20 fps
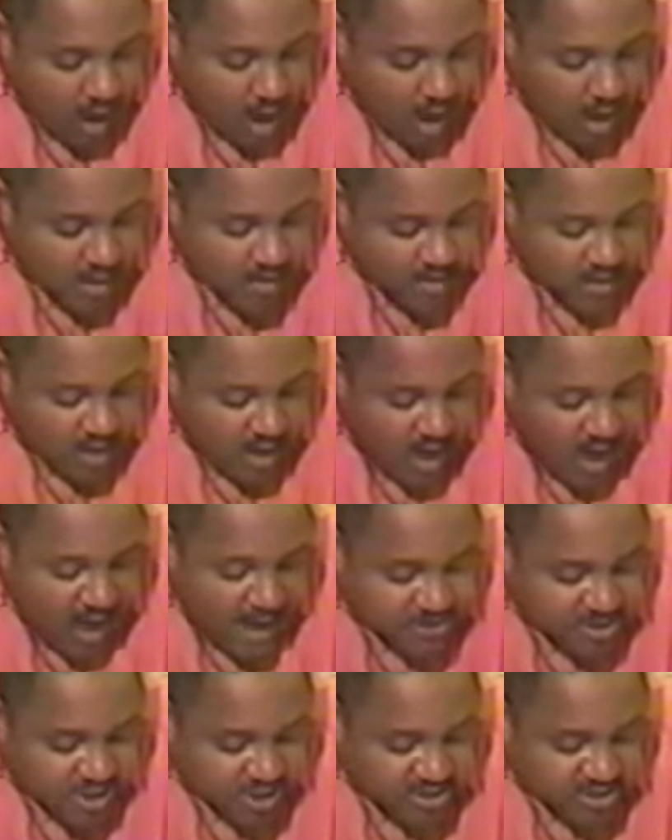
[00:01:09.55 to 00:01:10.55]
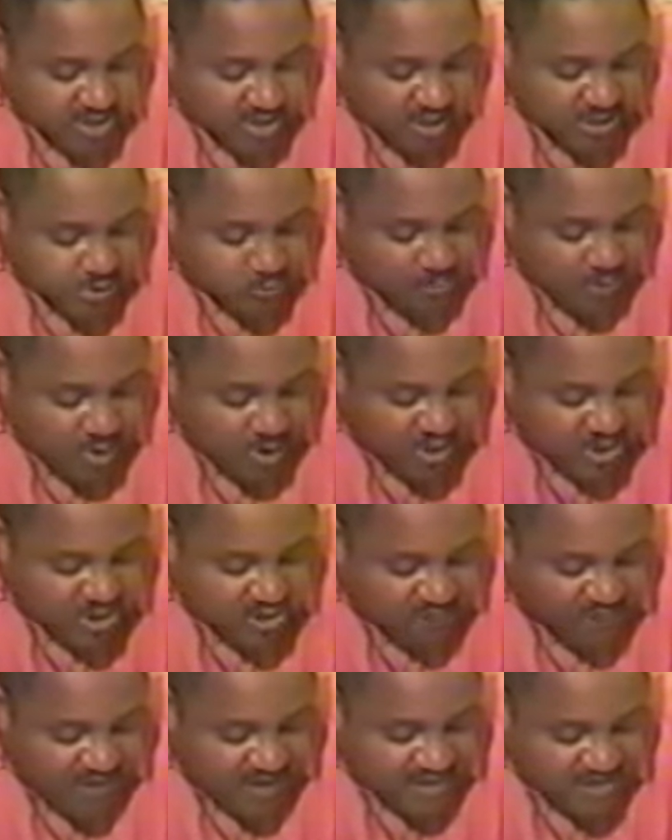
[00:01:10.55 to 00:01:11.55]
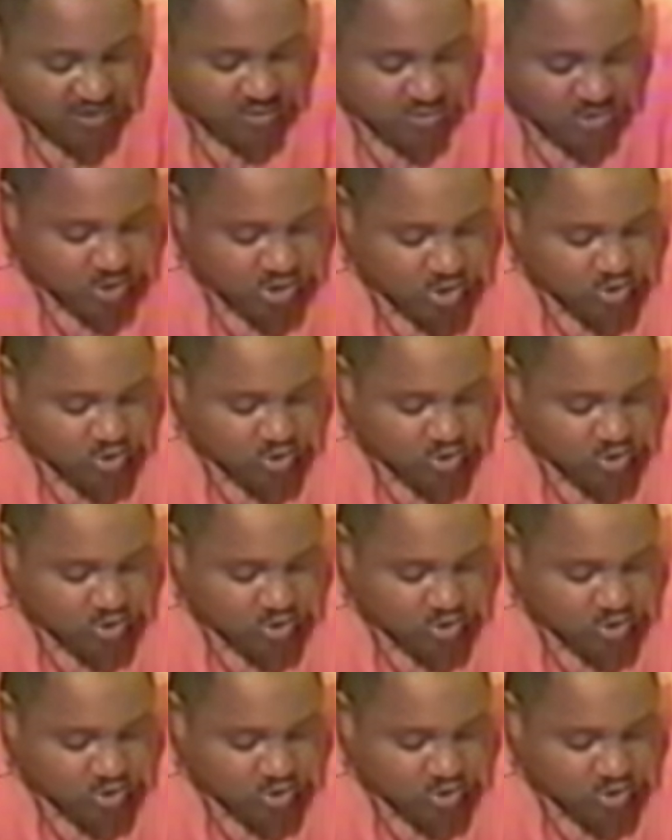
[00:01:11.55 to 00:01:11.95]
uh, objects or spiritual vessels